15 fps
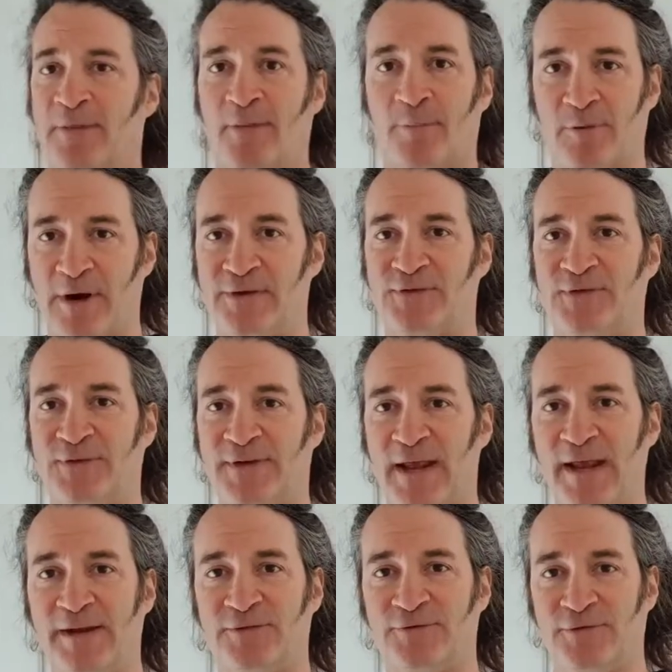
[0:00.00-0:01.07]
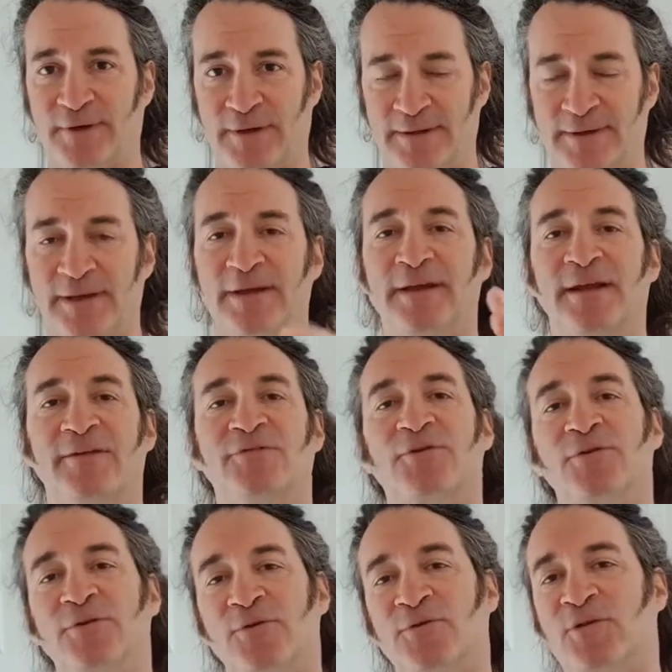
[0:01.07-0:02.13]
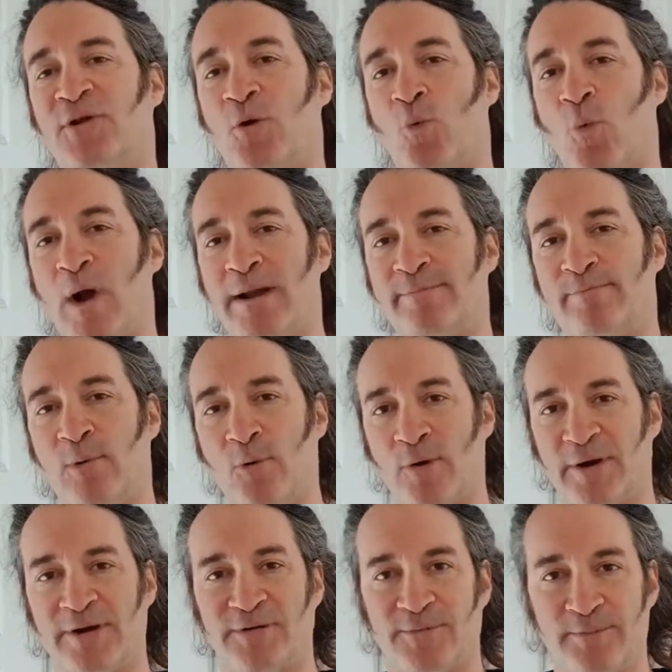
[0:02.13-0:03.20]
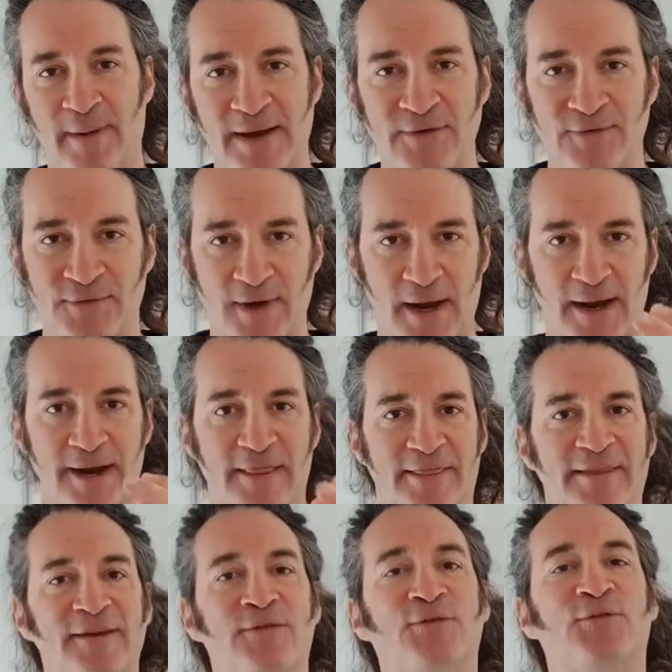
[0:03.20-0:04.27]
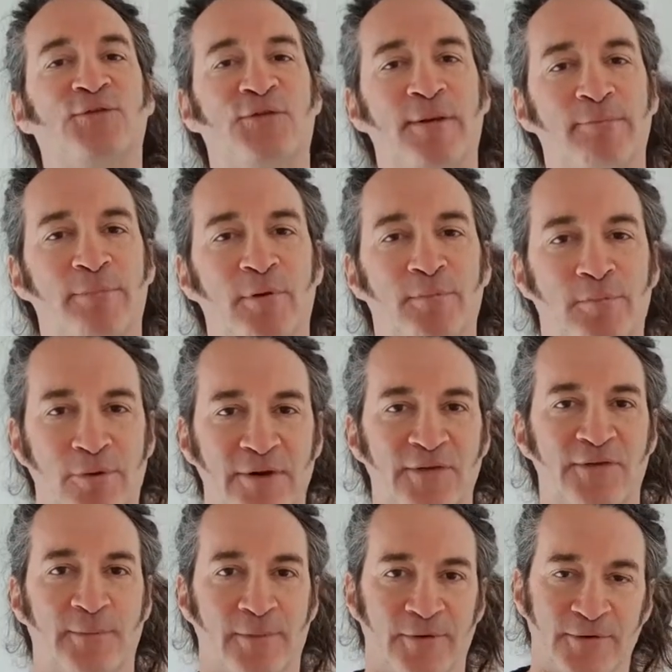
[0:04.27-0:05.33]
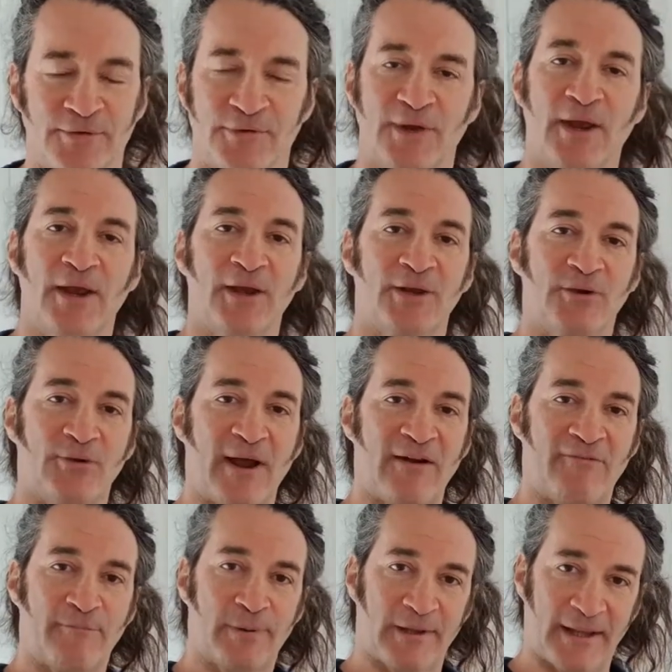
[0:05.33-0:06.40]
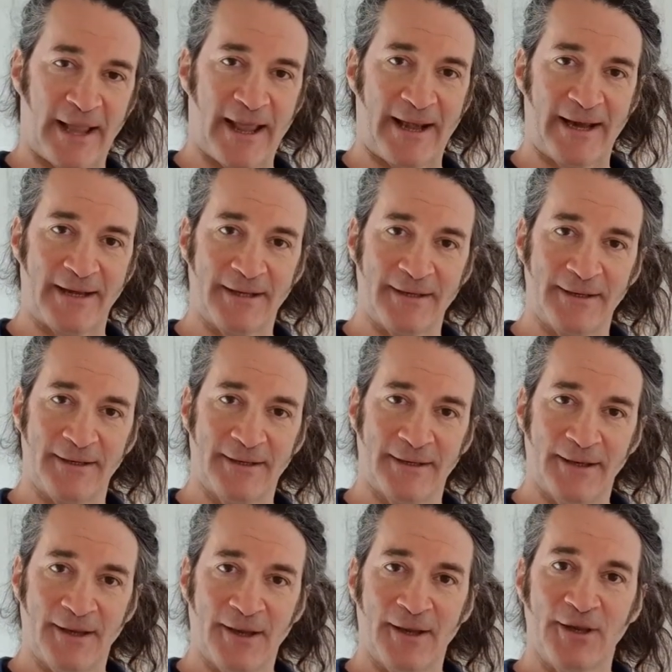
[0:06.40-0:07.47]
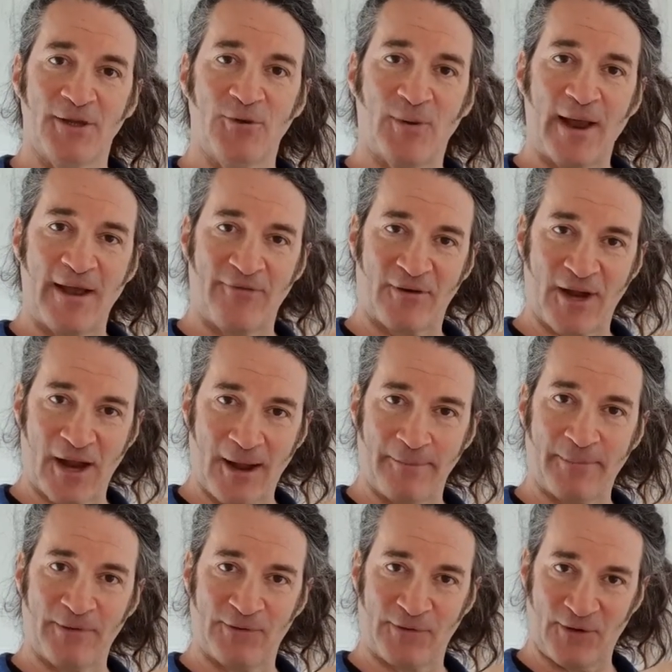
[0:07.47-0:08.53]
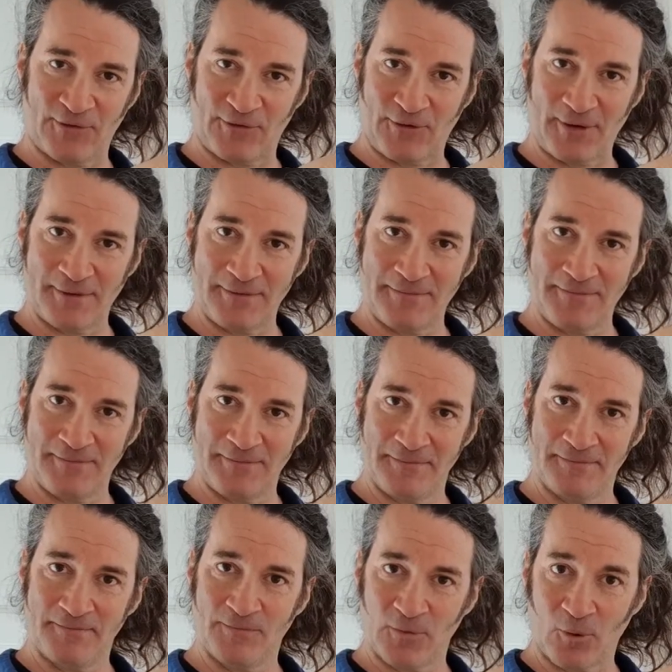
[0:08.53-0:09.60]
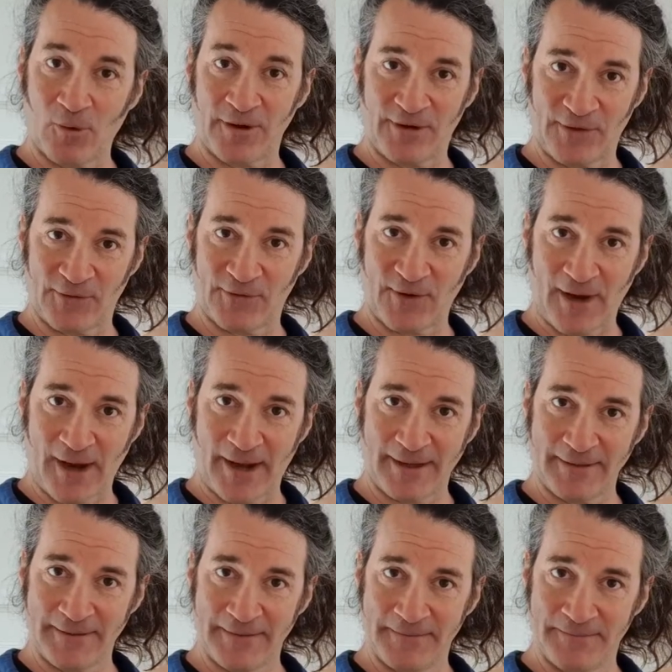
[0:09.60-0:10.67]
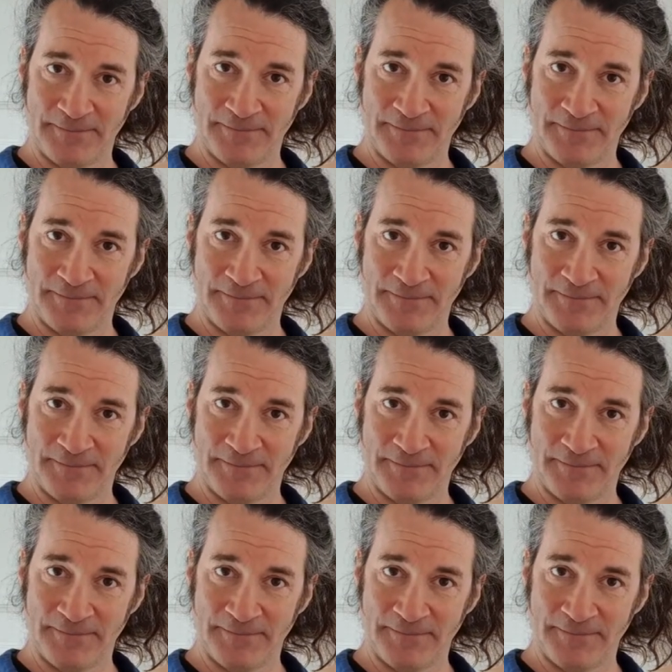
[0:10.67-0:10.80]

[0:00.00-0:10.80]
The presentation, if you're using a whiteboard, is based on these simple principles. You have planning, you have composition or design,